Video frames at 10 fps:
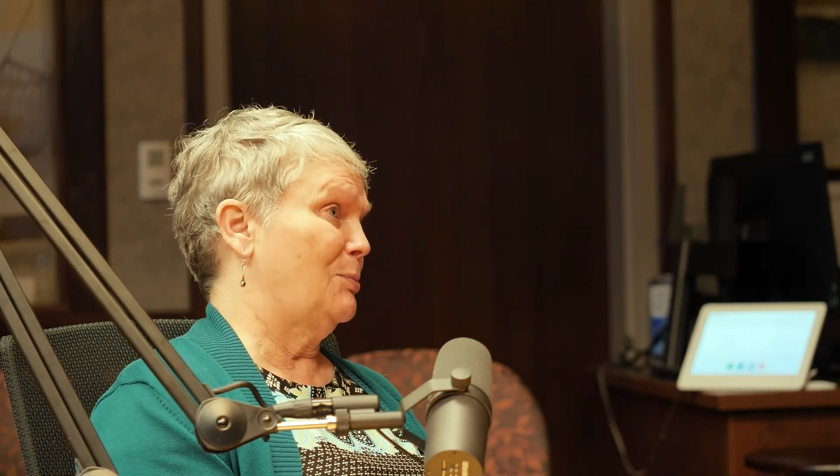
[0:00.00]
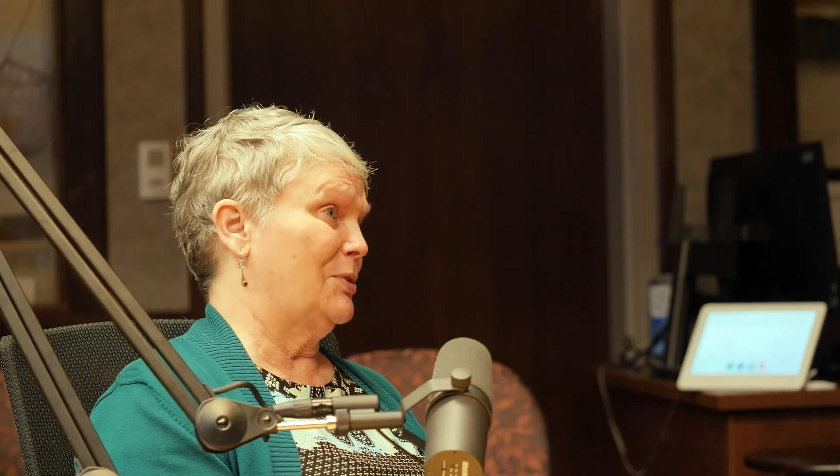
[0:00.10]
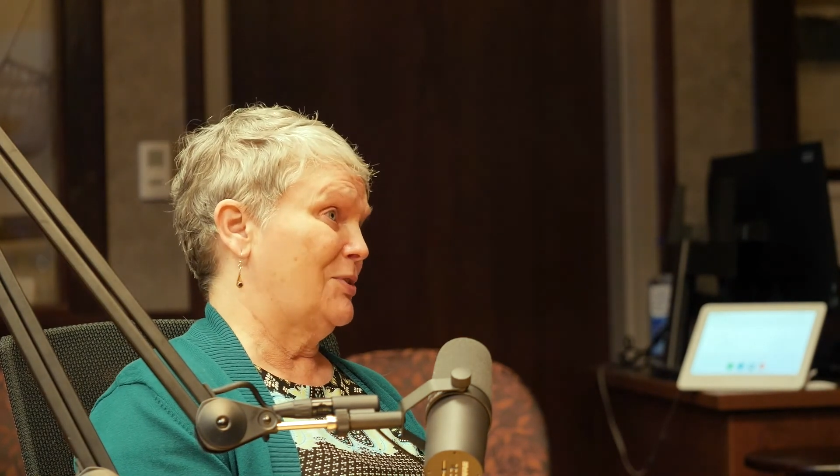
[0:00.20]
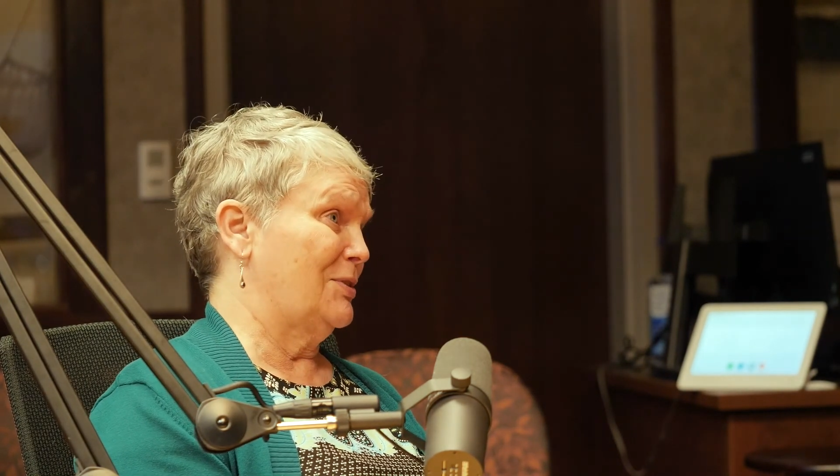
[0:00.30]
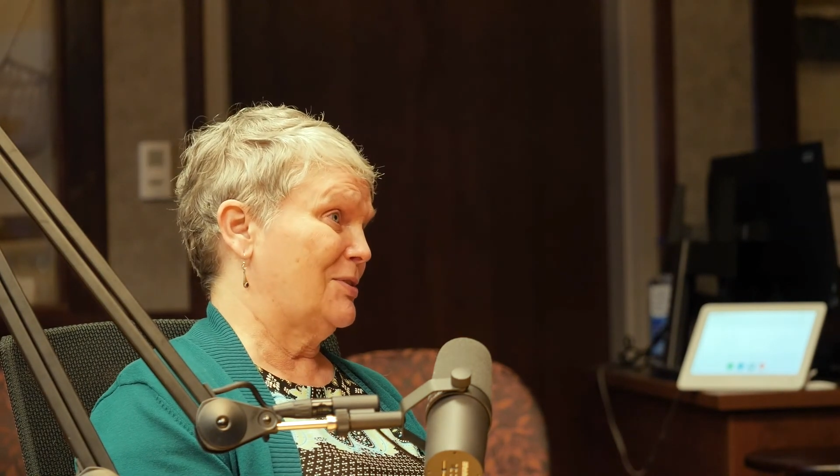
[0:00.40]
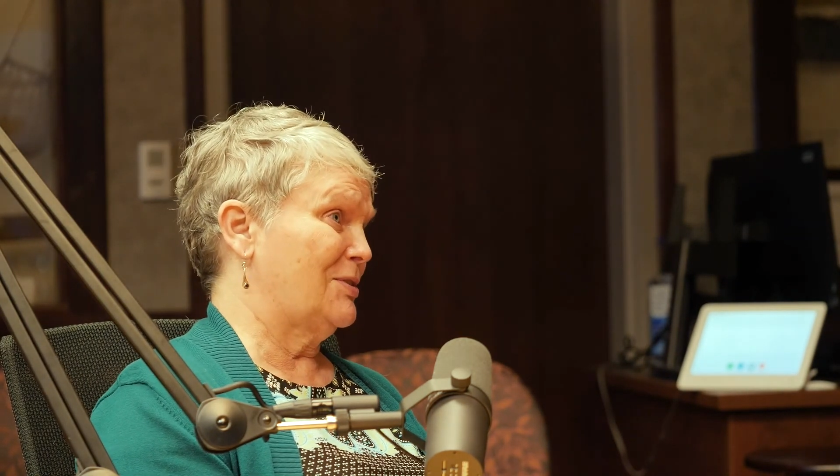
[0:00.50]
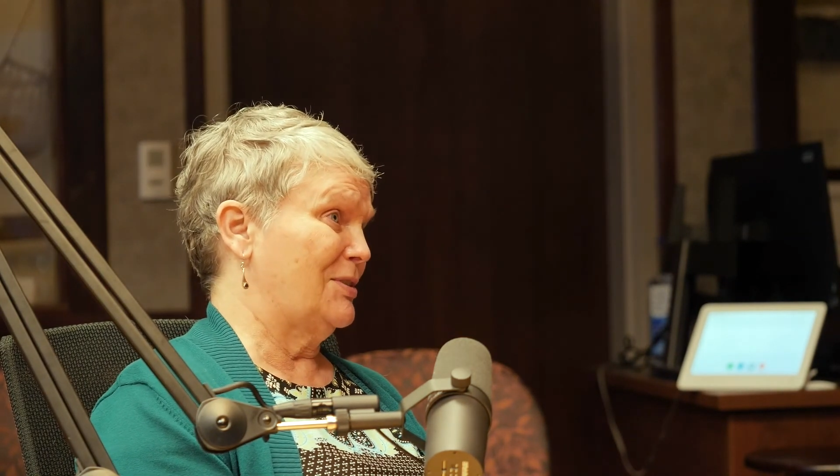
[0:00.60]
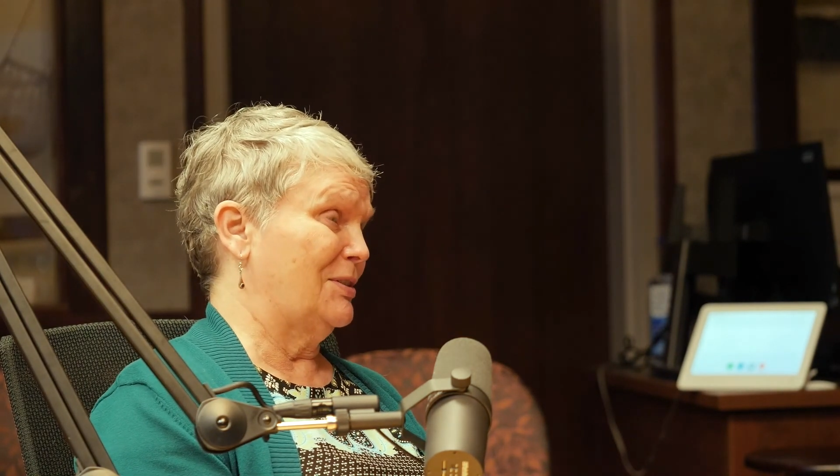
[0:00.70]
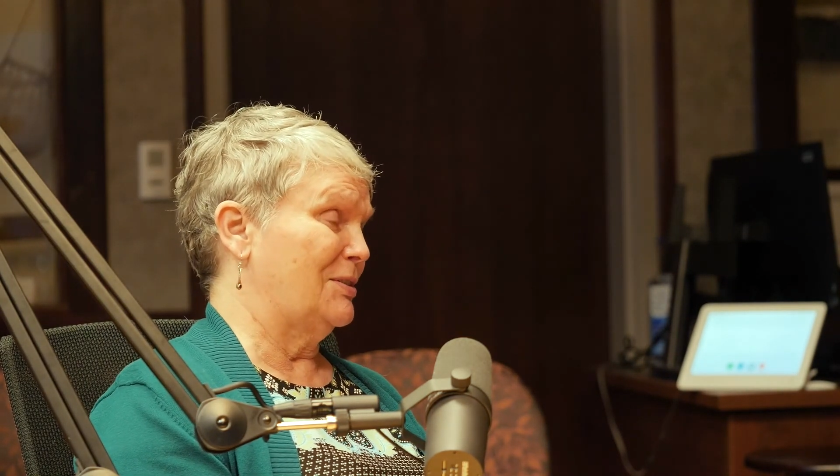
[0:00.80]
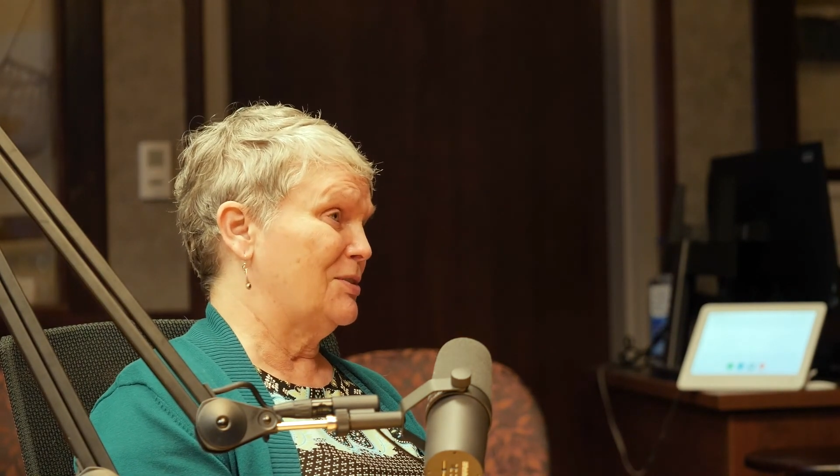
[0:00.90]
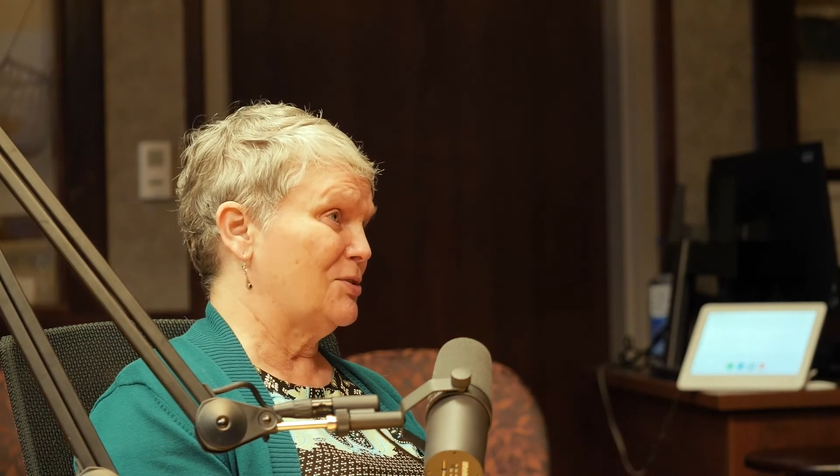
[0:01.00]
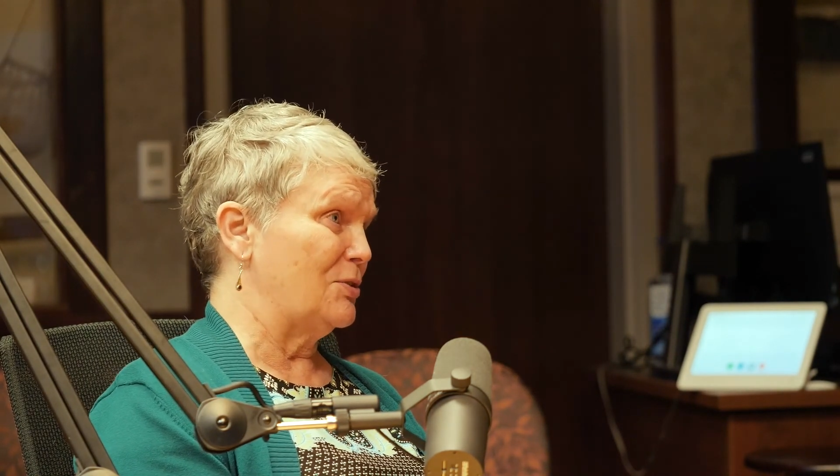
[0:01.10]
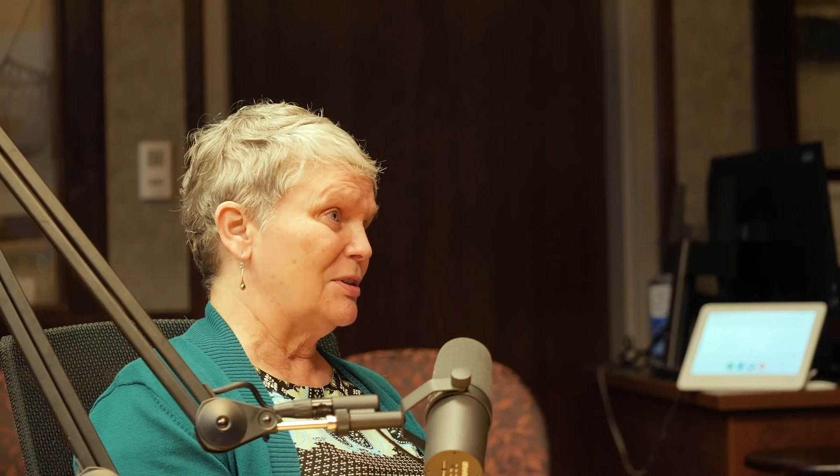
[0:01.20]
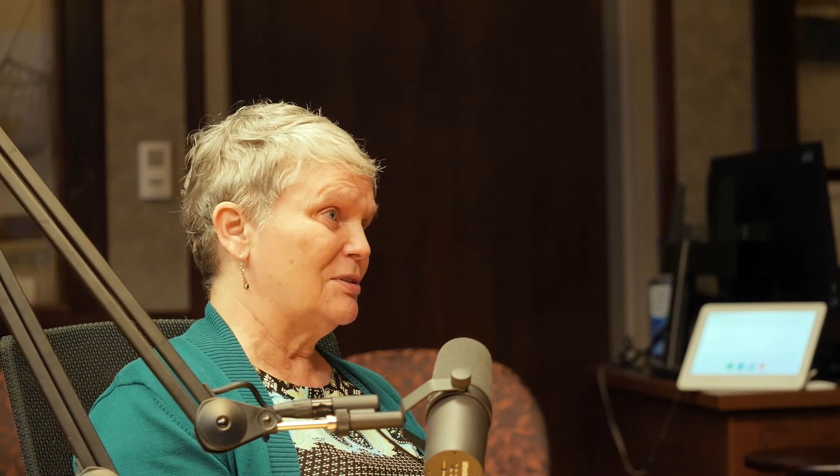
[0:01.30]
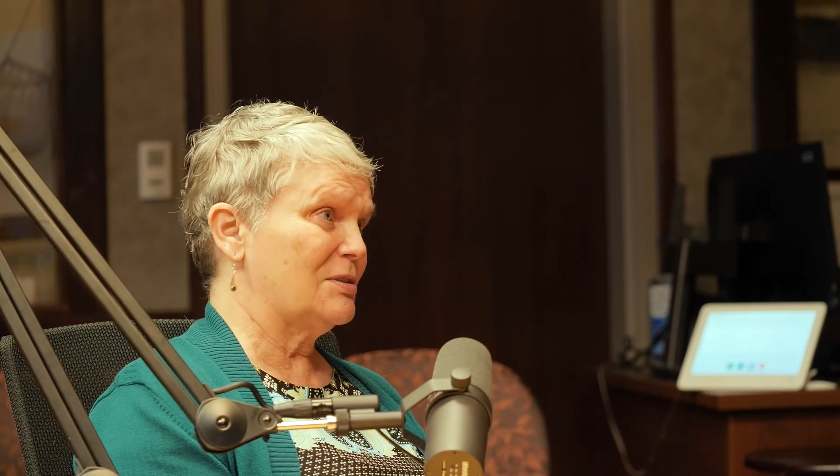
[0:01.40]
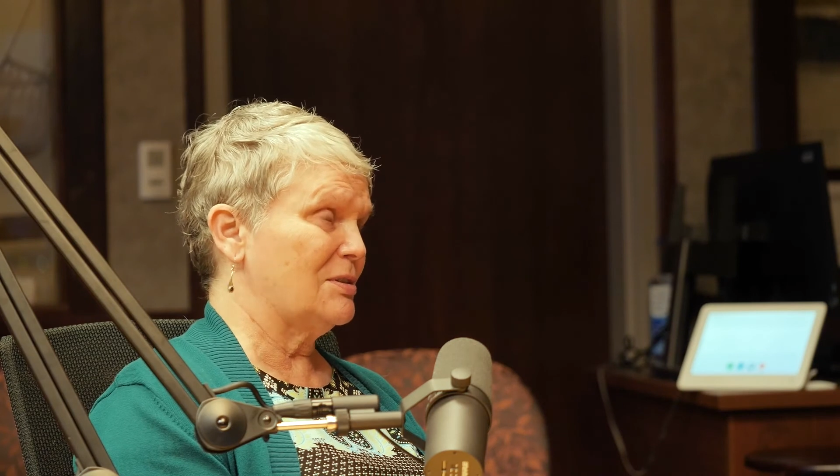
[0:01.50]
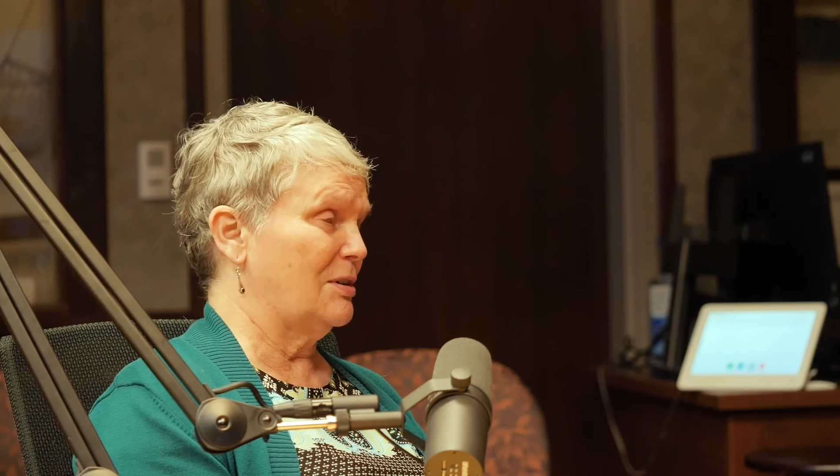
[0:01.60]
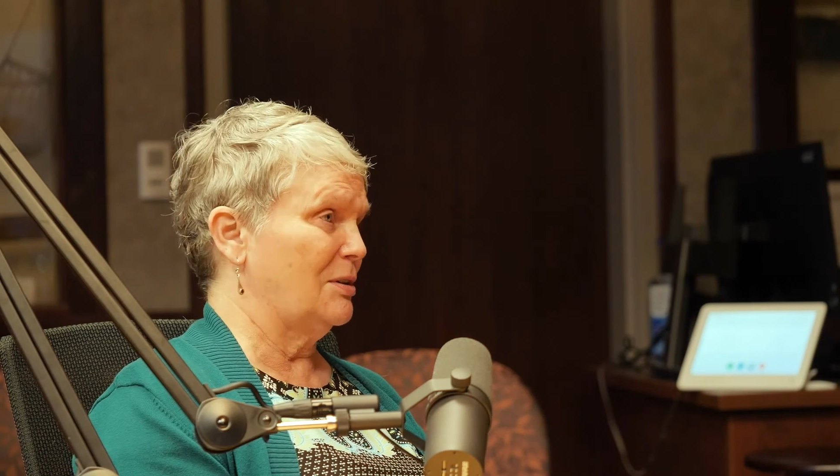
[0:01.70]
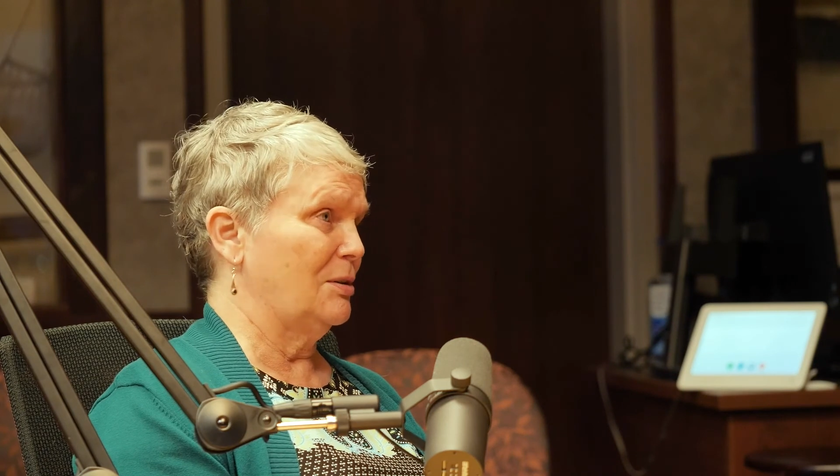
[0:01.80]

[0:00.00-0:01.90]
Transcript: business industries,